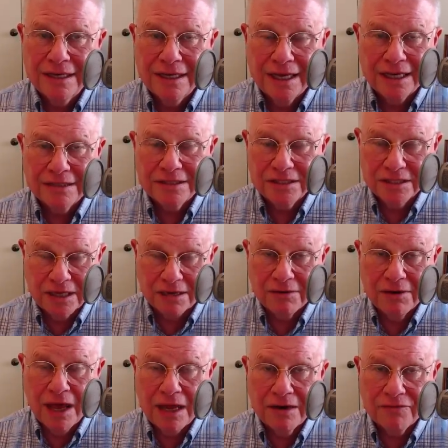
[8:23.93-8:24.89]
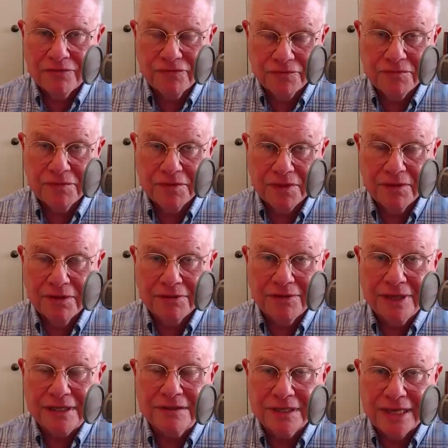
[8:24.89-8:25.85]
and a lot of
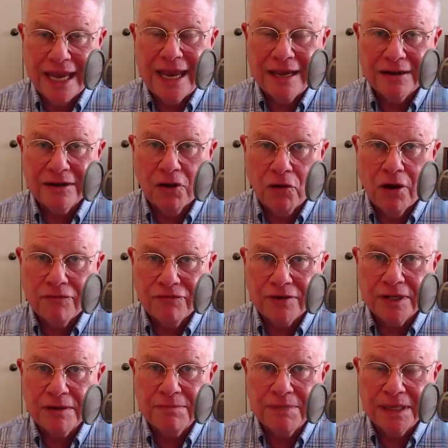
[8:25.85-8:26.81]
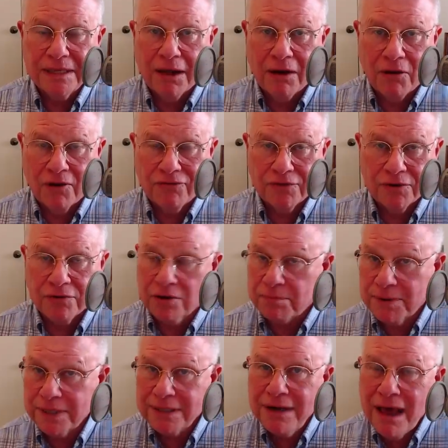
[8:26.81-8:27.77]
things can lawfully be
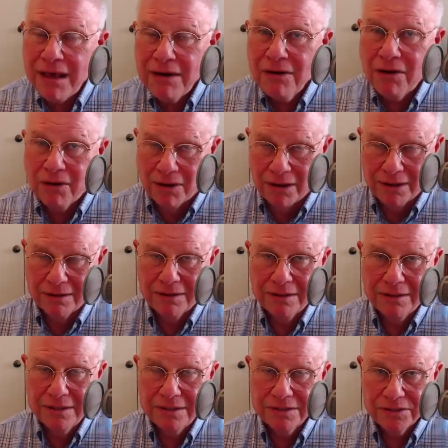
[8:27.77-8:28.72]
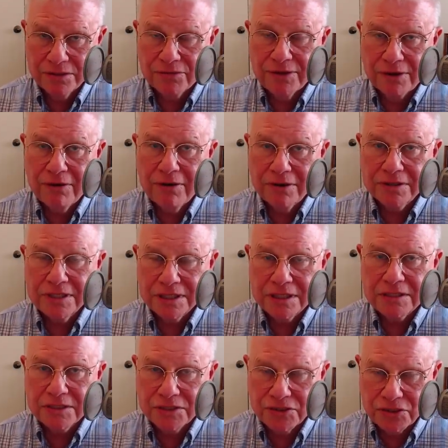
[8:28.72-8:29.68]
offloaded, but not all. So there are
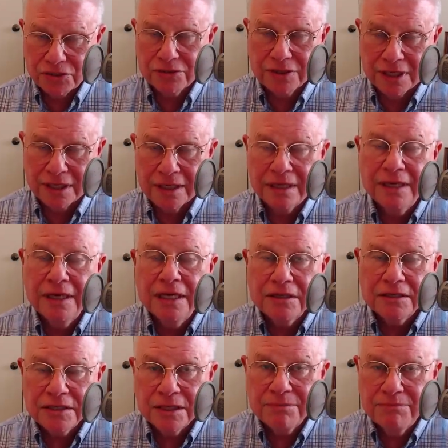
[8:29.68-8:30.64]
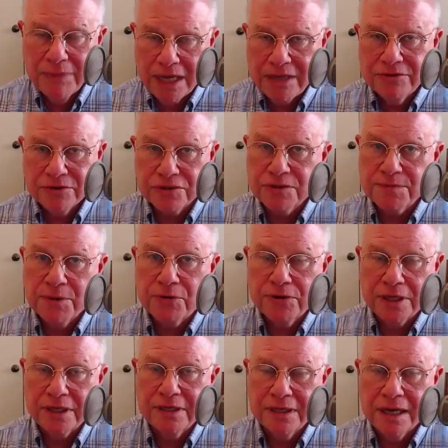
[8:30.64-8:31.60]
certainly some major
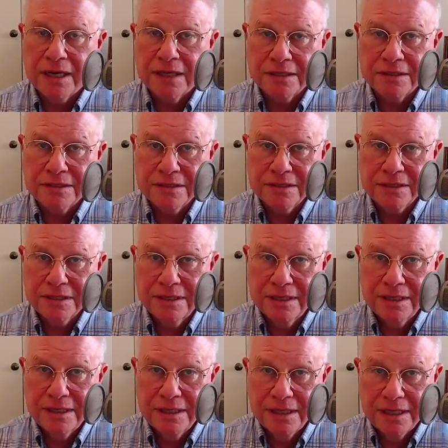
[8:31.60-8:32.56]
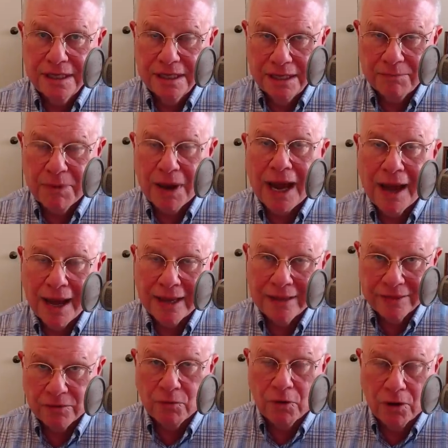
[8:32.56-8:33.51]
smoking guns
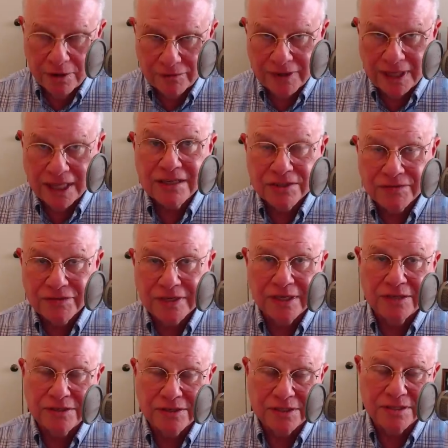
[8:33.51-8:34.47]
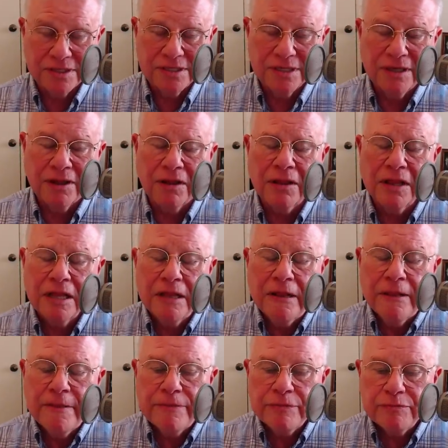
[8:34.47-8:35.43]
behind the wall of classification still.
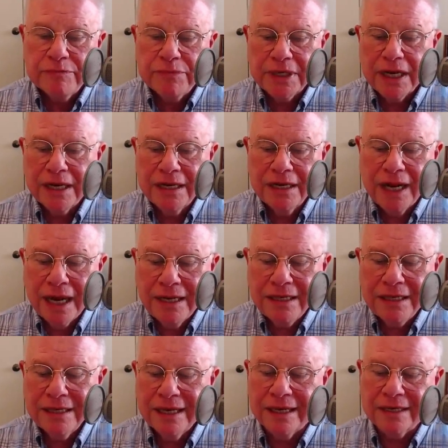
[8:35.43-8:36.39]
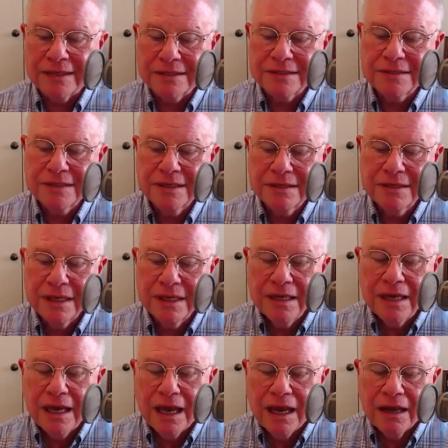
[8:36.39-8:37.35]
But in any case,
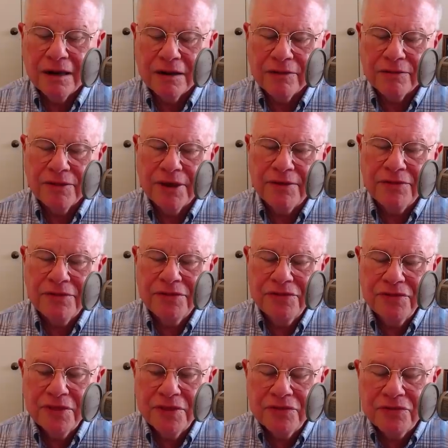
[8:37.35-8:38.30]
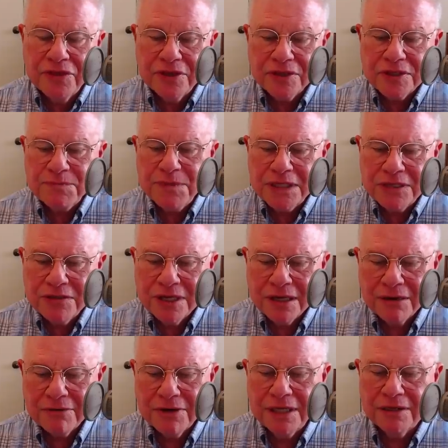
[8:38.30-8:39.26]
uh, the, this
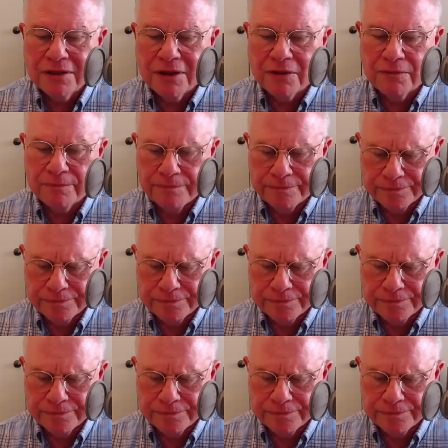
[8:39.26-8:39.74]
material,